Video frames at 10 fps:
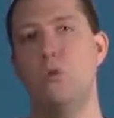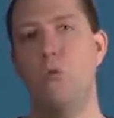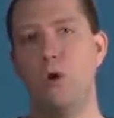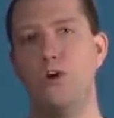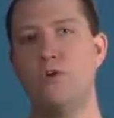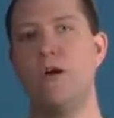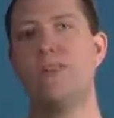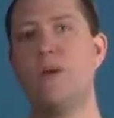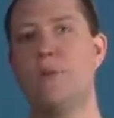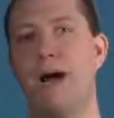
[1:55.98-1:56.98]
the one great
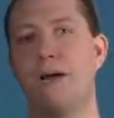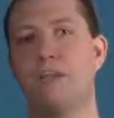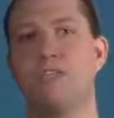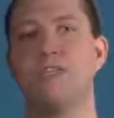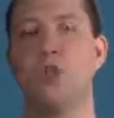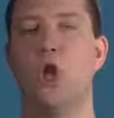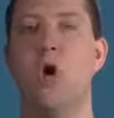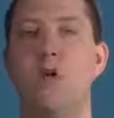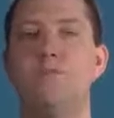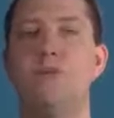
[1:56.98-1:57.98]
thing about this is there'll
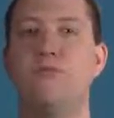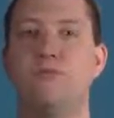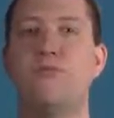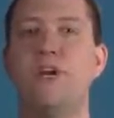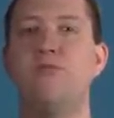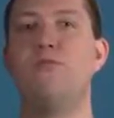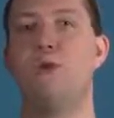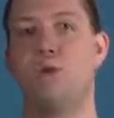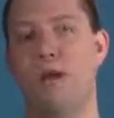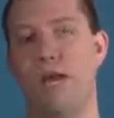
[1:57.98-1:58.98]
always be
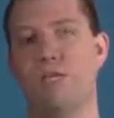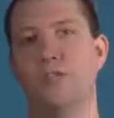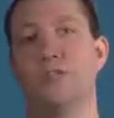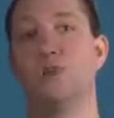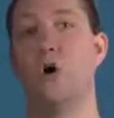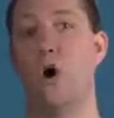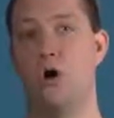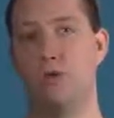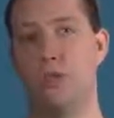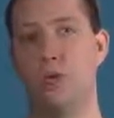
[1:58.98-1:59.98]
free-form answers
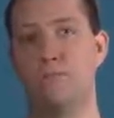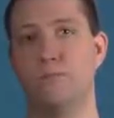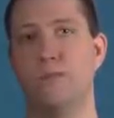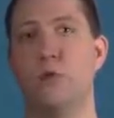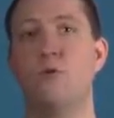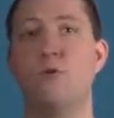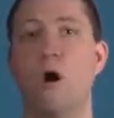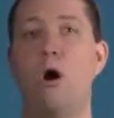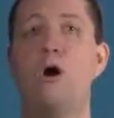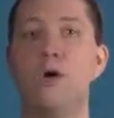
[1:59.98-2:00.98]
also. So if you
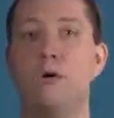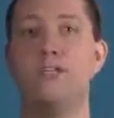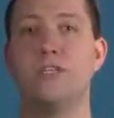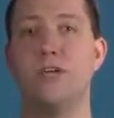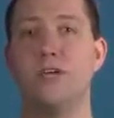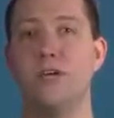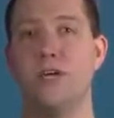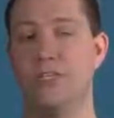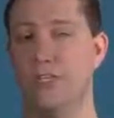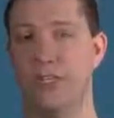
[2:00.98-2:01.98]
are going to
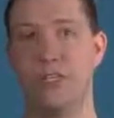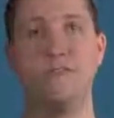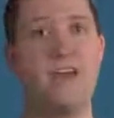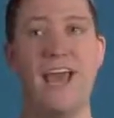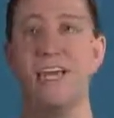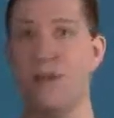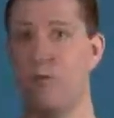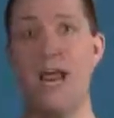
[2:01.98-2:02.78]
give any